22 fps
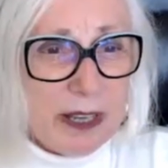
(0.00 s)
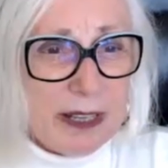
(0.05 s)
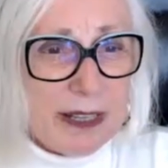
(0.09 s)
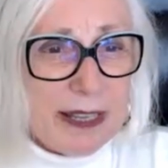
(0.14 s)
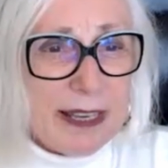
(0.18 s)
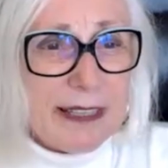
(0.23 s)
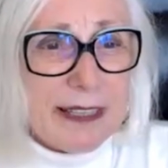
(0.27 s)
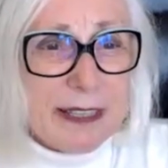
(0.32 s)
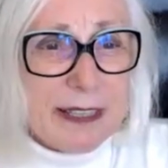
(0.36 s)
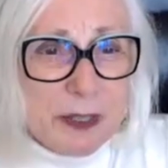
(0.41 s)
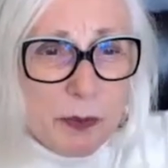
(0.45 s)

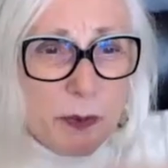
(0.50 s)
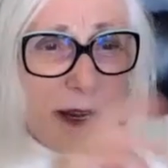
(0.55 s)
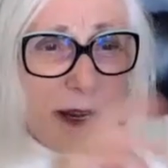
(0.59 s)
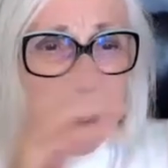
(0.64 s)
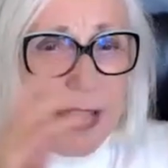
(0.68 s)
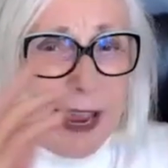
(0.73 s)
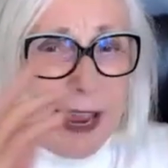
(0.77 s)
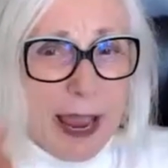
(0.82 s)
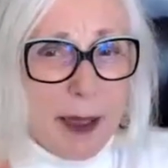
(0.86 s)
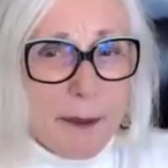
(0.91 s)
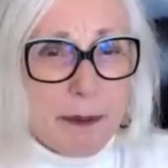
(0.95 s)
This is what
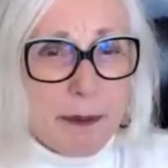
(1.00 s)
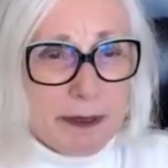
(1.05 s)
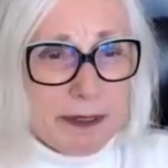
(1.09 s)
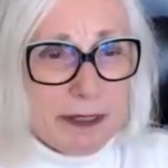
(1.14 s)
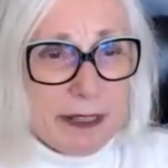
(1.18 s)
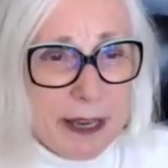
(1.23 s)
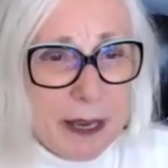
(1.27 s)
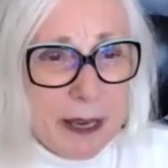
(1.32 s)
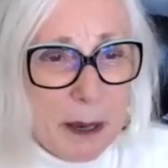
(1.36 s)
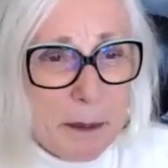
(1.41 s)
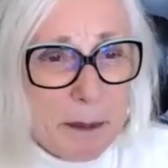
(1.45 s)
happens.
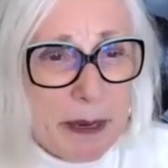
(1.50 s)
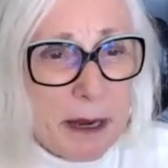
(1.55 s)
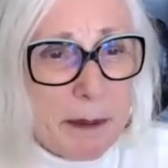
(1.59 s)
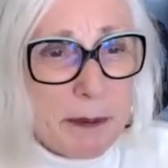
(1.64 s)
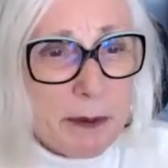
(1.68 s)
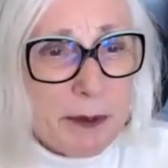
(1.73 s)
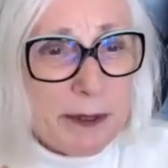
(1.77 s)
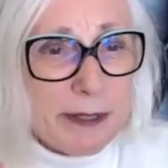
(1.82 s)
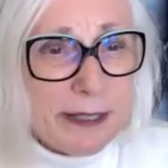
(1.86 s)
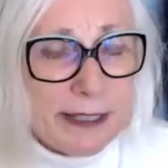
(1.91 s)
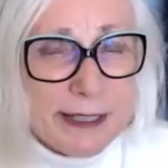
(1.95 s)

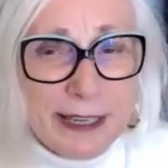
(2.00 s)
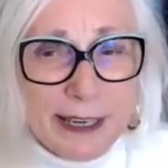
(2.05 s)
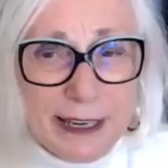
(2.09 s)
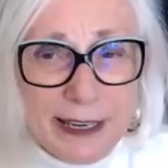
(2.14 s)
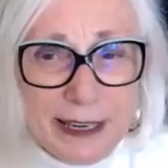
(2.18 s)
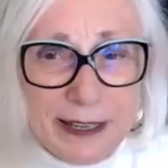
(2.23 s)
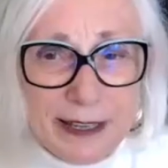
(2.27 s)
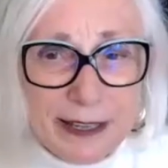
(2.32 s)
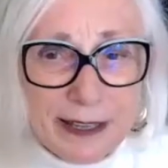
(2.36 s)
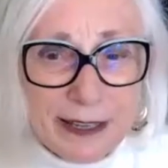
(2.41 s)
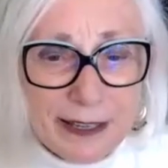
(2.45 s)
People
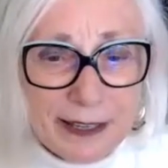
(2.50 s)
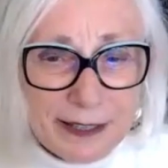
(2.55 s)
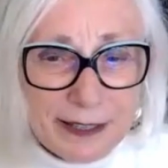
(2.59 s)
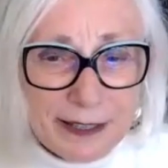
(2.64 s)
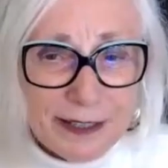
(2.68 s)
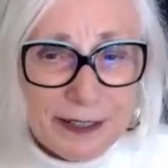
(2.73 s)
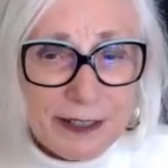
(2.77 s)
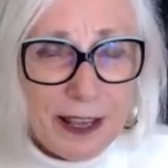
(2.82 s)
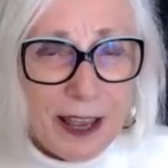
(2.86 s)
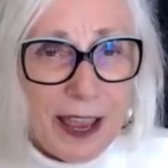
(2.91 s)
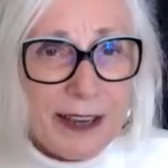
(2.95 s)
see
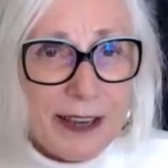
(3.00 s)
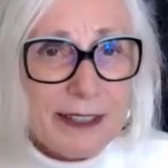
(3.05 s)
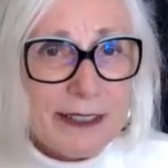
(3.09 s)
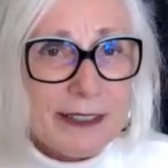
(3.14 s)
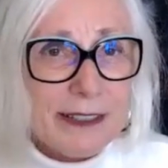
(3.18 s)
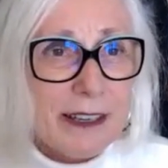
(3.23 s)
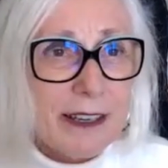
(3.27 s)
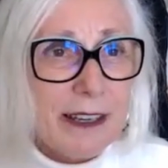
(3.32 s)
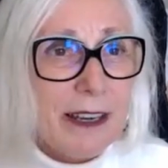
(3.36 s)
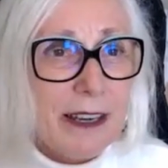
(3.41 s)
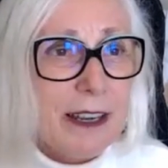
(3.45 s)
this
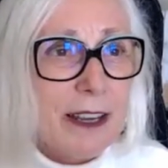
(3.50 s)
nice,